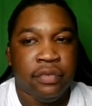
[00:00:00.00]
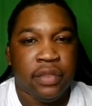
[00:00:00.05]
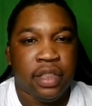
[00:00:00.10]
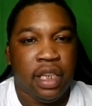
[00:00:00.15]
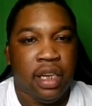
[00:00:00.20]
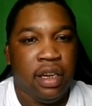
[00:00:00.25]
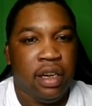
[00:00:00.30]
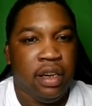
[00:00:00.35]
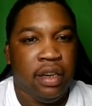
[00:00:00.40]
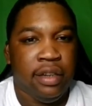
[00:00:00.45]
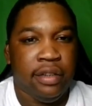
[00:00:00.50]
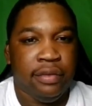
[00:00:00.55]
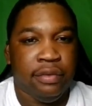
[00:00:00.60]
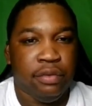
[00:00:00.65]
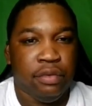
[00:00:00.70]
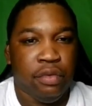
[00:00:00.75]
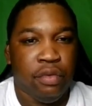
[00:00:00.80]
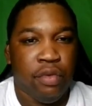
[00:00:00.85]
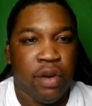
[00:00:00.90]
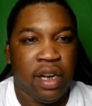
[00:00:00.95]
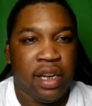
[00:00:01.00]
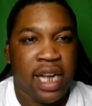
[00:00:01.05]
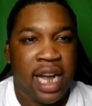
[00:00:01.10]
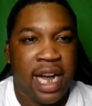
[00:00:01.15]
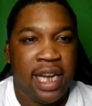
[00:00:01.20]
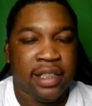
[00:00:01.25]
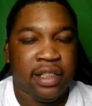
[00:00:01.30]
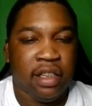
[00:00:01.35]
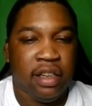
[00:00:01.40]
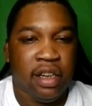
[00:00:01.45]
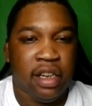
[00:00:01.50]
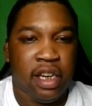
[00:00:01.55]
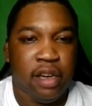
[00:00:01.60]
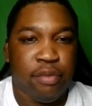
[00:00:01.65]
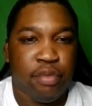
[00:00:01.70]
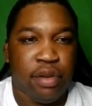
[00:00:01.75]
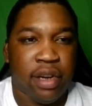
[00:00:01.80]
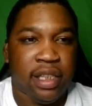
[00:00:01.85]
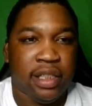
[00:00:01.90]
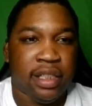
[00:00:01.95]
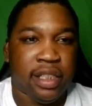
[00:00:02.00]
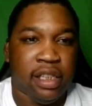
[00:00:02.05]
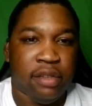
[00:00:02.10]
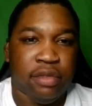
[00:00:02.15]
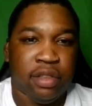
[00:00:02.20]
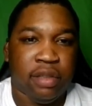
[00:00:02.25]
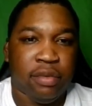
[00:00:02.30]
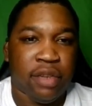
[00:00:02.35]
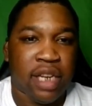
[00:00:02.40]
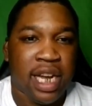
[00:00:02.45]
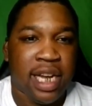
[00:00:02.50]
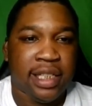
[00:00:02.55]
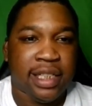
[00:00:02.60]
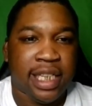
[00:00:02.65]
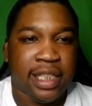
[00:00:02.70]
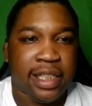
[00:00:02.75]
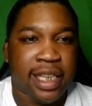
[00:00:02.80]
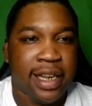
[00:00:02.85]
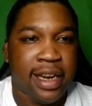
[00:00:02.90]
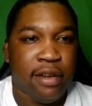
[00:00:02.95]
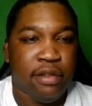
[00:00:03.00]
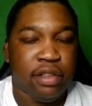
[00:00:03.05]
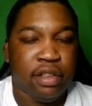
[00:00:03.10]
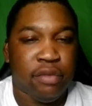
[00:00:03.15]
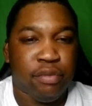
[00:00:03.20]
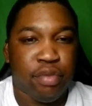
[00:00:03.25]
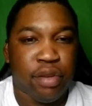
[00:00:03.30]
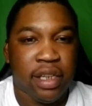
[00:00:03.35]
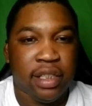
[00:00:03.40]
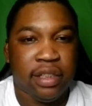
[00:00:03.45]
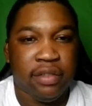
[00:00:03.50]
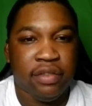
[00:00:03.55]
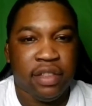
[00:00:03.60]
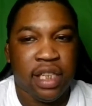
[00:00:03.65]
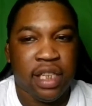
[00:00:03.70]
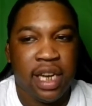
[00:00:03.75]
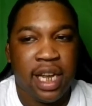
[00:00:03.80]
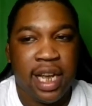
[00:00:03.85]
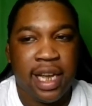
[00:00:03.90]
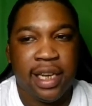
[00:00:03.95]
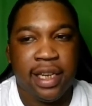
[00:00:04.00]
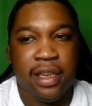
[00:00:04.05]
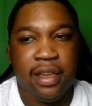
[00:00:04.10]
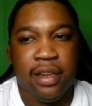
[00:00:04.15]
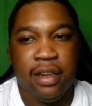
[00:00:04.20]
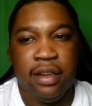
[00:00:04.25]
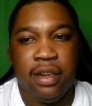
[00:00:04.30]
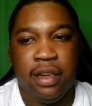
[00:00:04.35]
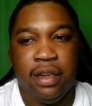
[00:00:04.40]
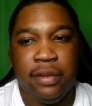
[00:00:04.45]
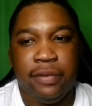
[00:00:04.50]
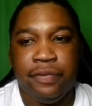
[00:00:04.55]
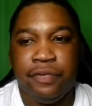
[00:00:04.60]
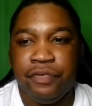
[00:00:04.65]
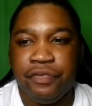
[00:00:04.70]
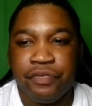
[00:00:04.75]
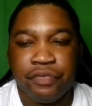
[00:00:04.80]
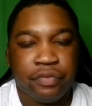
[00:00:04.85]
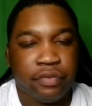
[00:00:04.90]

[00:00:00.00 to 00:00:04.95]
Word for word: uh, what guys are going to impress. And there was some guys out there that was impressive tonight. Um,